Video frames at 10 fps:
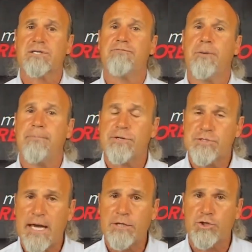of the
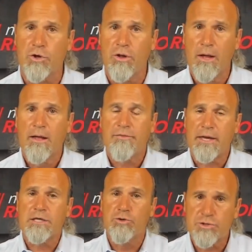potential
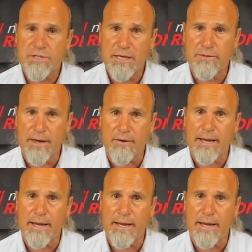that you see there.